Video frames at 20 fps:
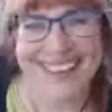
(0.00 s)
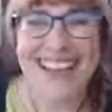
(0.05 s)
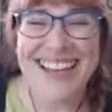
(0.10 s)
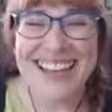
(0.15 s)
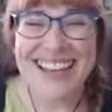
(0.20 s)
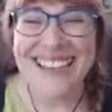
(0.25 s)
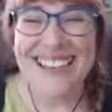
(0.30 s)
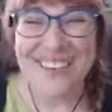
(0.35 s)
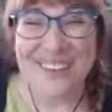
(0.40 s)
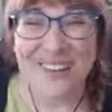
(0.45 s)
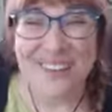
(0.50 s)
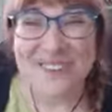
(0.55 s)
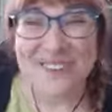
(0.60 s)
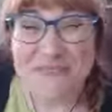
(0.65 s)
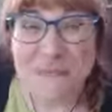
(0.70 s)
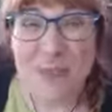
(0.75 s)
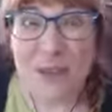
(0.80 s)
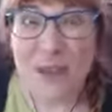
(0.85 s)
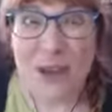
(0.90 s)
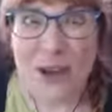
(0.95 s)
sort of
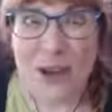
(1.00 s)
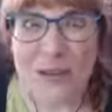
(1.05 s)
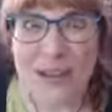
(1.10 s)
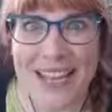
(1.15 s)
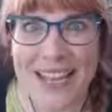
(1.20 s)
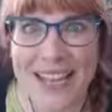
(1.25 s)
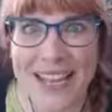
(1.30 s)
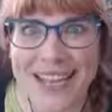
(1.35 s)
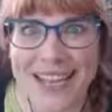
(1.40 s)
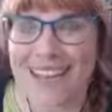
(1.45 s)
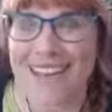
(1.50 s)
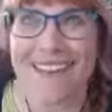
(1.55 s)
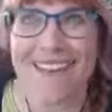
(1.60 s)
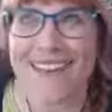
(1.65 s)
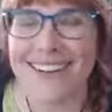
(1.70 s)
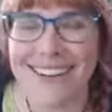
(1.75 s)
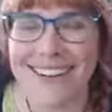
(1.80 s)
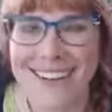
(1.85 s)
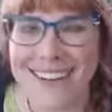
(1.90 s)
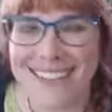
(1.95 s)
blow in and, oh
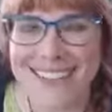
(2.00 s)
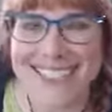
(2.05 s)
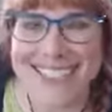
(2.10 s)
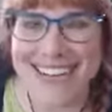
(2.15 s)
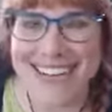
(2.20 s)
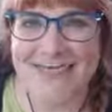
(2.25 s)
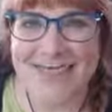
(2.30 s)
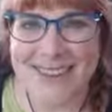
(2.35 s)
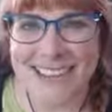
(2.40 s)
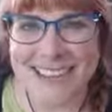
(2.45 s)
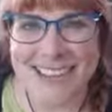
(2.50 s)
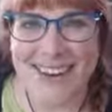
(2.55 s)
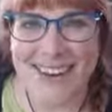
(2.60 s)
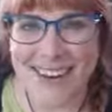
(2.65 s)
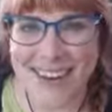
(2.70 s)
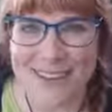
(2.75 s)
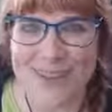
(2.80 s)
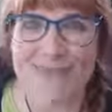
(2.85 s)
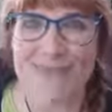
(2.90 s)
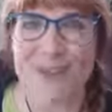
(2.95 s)
no, it's time to start end
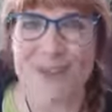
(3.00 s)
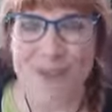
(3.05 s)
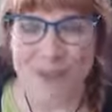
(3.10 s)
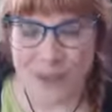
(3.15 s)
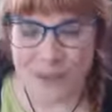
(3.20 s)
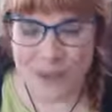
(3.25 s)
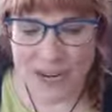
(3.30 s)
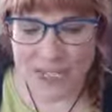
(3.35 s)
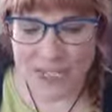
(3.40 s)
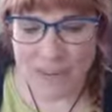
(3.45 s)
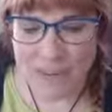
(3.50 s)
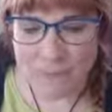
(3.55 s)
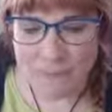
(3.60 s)
of year fundraising.